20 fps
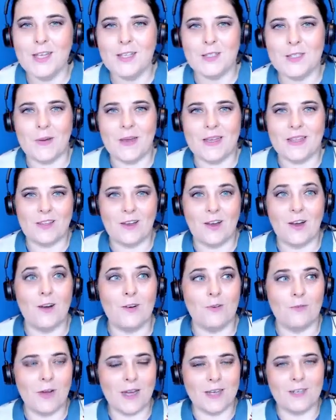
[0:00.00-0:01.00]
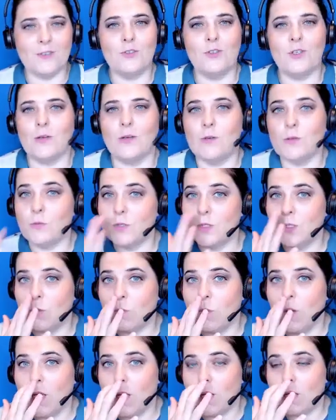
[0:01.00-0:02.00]
So I thought, why not share it with the
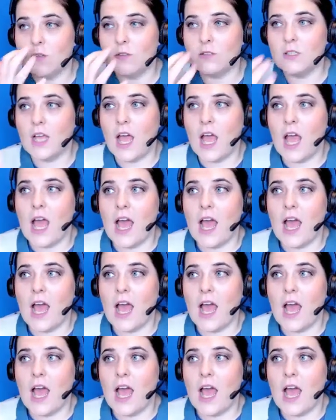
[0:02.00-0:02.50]
world?